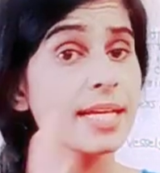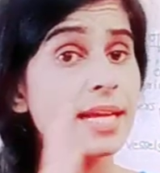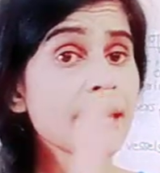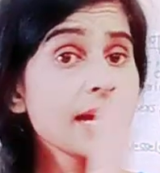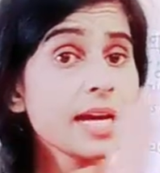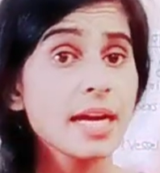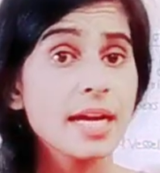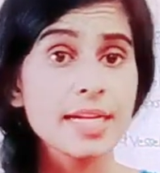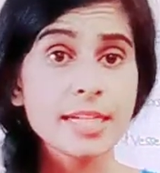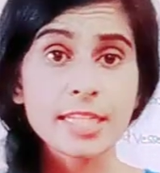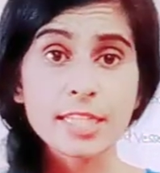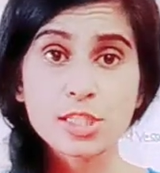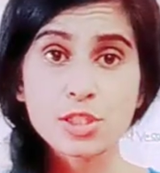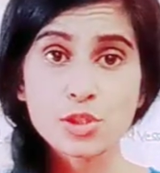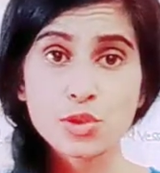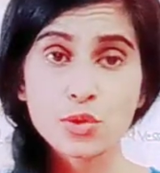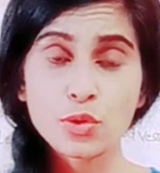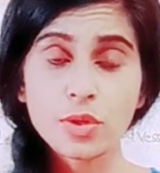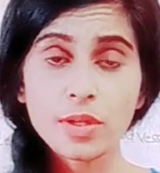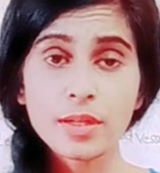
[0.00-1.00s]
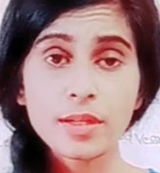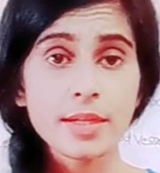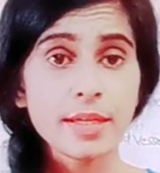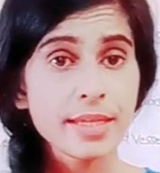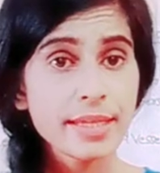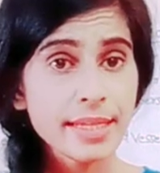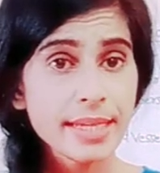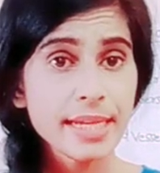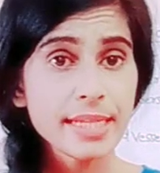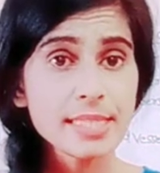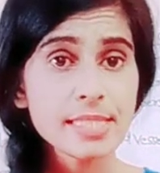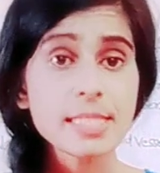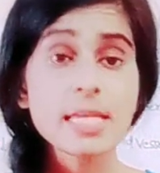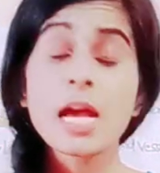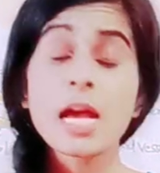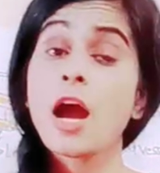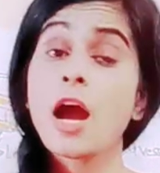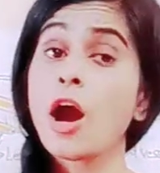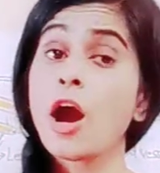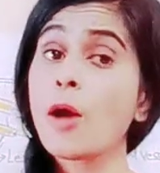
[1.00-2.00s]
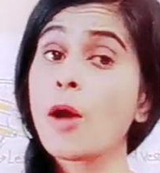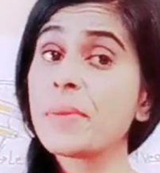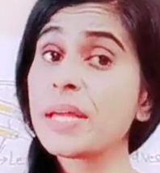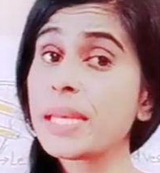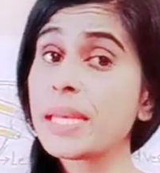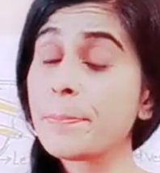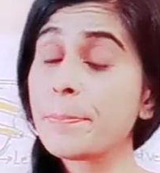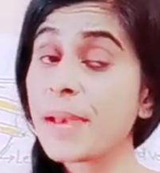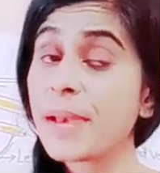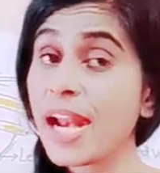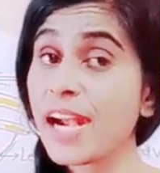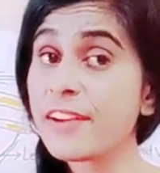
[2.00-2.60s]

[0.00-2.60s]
Understood? Yes. How many blood